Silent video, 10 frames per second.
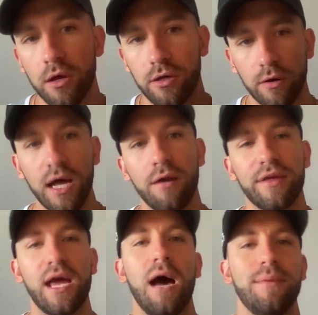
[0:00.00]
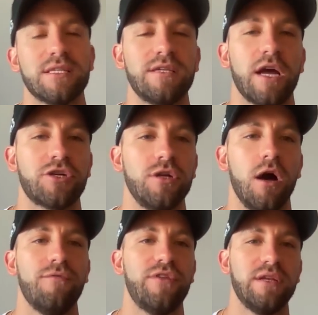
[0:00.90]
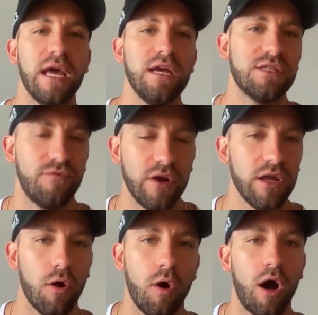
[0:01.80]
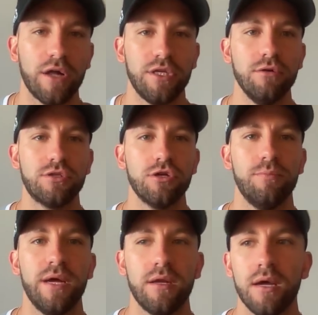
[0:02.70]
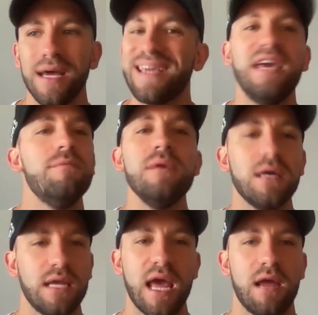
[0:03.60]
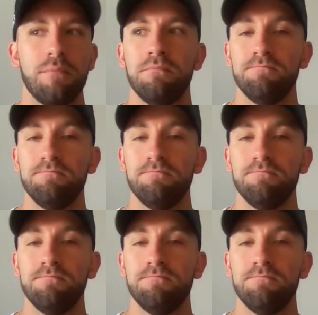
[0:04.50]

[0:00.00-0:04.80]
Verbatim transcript: Go down to the comments section of today's video on YouTube and give me a name.